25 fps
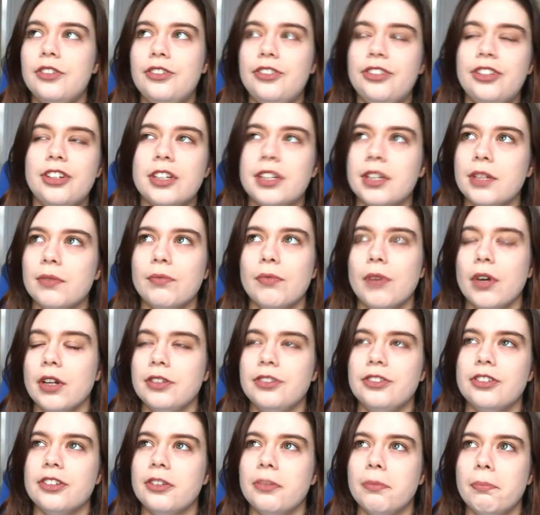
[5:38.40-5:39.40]
Chicken
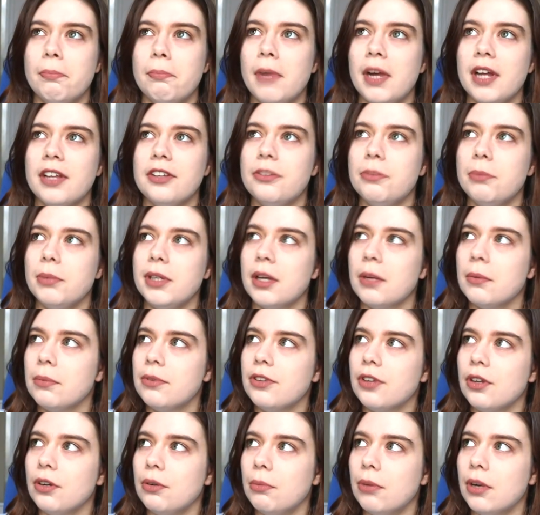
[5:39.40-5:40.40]
Run just messed me up
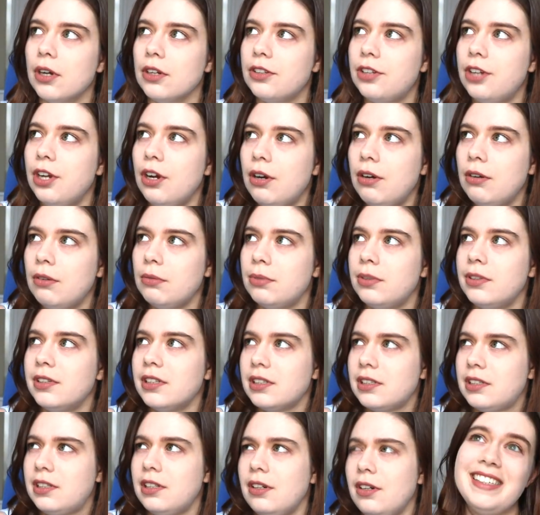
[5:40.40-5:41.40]
so much. Oh
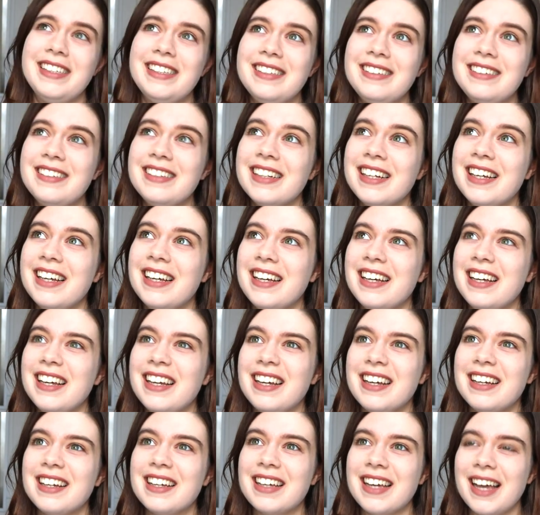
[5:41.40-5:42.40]
my
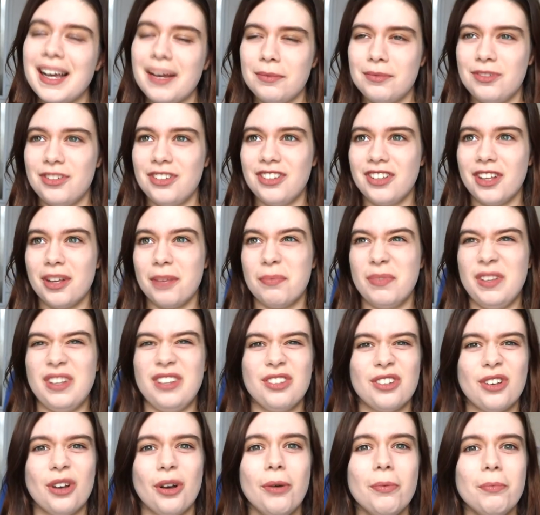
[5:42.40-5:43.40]
god. He captures up
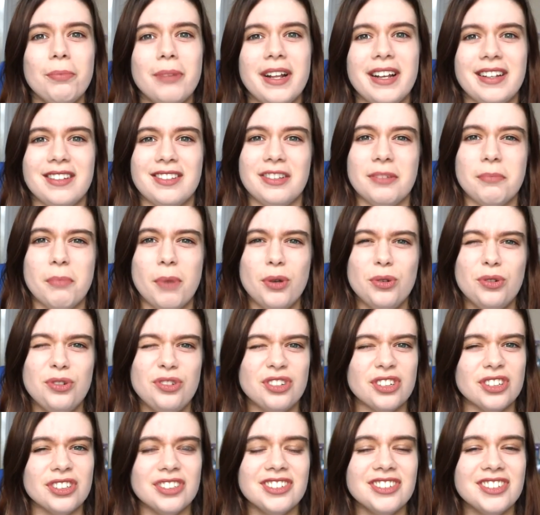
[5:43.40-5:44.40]
these complex
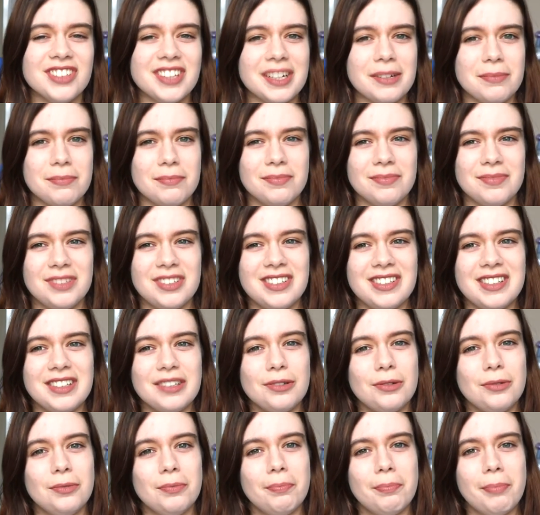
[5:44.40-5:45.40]
emotions and
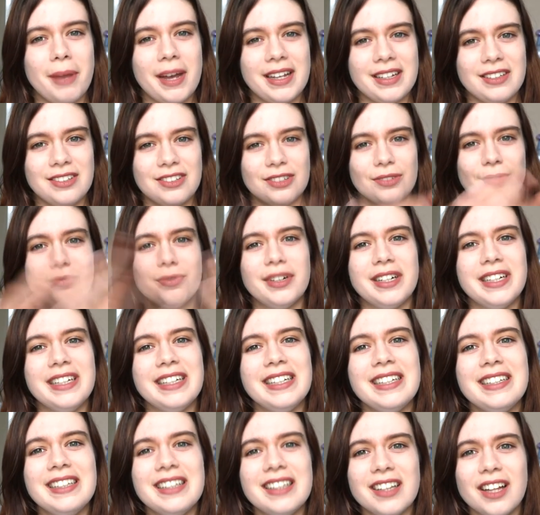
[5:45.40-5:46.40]
still paints a
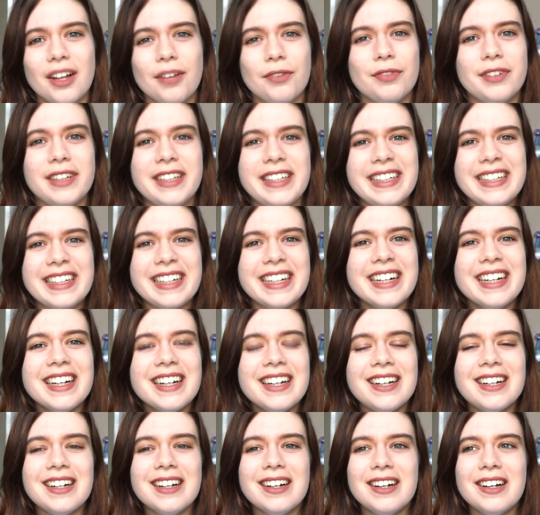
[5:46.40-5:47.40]
really lovely,
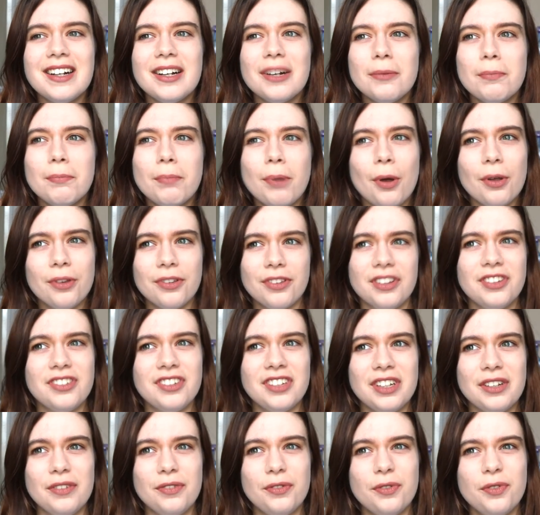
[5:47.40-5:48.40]

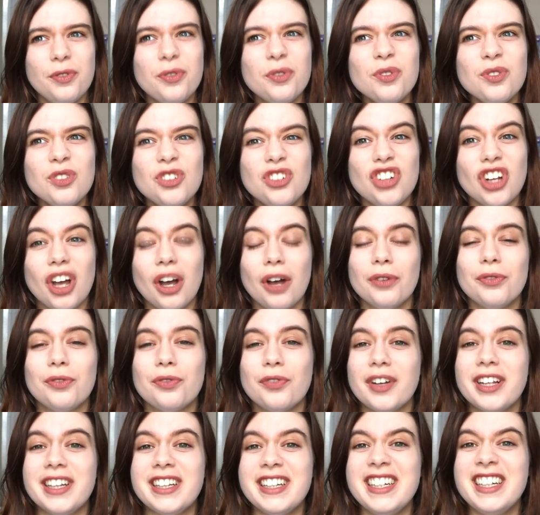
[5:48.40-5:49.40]
positive,
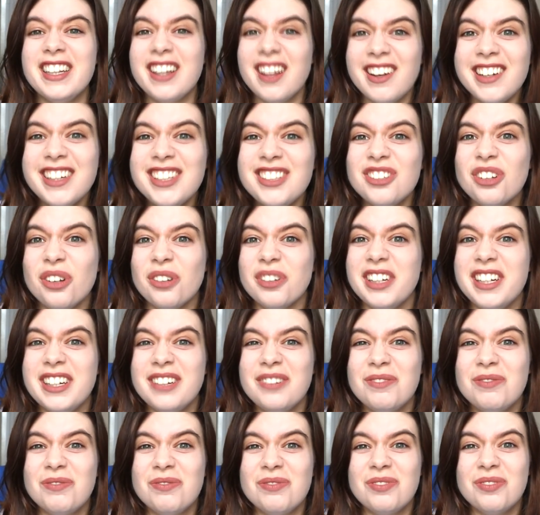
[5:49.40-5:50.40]
child-friendly light on
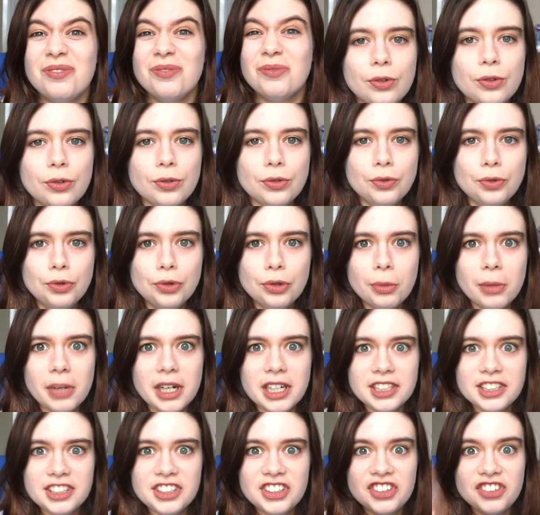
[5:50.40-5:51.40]
it.
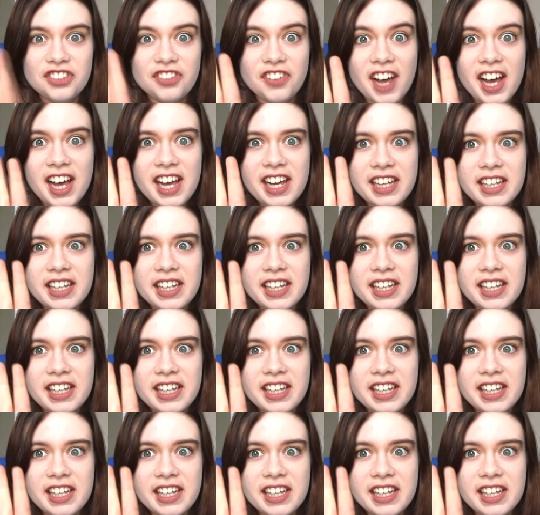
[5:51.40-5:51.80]
Number two.